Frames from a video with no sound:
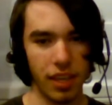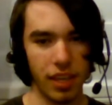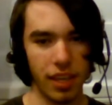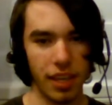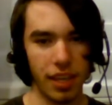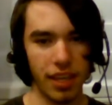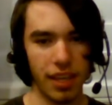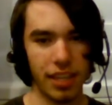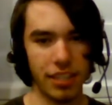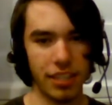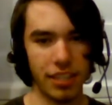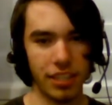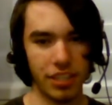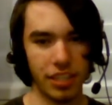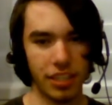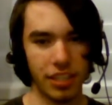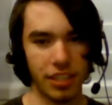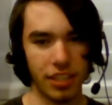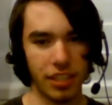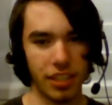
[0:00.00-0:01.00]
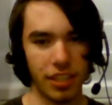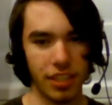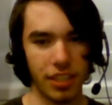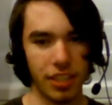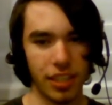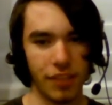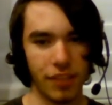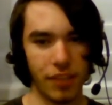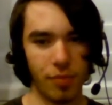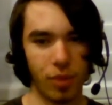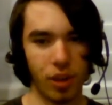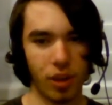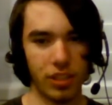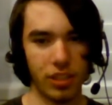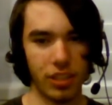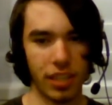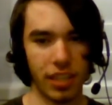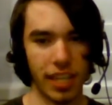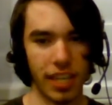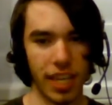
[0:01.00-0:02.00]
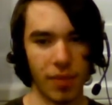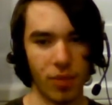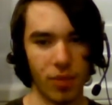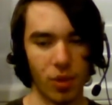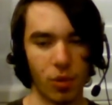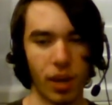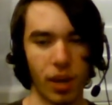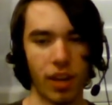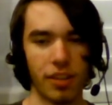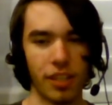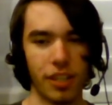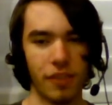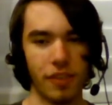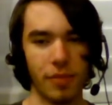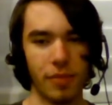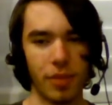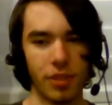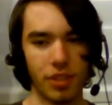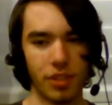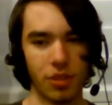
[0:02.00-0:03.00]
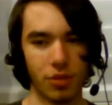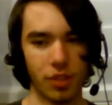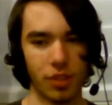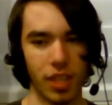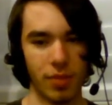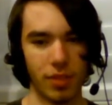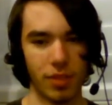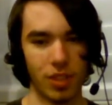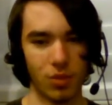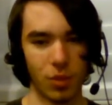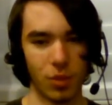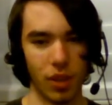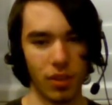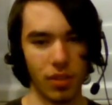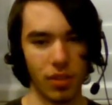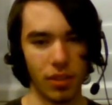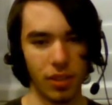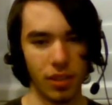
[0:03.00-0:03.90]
In addition, different parts of the game require different musical themes as well.